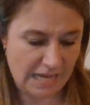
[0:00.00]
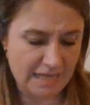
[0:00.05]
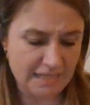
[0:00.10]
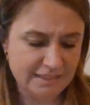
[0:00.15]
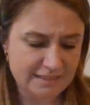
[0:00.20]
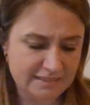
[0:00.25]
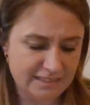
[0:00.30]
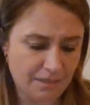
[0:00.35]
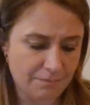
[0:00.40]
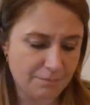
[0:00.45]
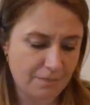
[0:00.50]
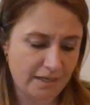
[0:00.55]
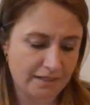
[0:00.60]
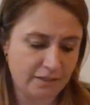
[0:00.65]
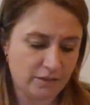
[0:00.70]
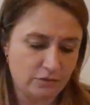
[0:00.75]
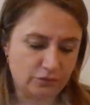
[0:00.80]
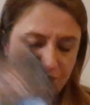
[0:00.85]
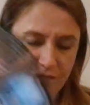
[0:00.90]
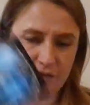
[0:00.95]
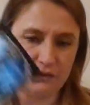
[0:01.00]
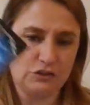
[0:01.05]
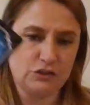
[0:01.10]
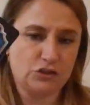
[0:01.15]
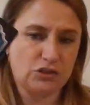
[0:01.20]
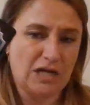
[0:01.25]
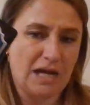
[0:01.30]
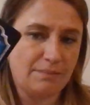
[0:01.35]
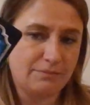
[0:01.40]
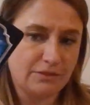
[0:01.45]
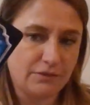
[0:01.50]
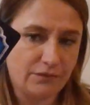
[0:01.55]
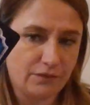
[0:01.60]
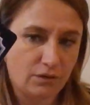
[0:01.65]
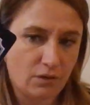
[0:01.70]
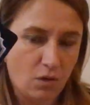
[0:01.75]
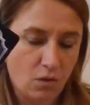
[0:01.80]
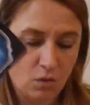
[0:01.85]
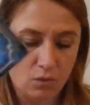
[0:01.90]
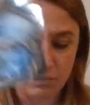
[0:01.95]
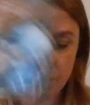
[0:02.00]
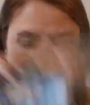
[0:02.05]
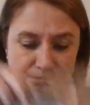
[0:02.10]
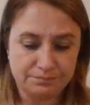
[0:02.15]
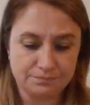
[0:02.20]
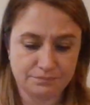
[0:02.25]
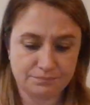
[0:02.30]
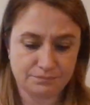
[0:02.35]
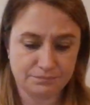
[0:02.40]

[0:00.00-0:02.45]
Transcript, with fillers: It's somebody who feels trapped in their home.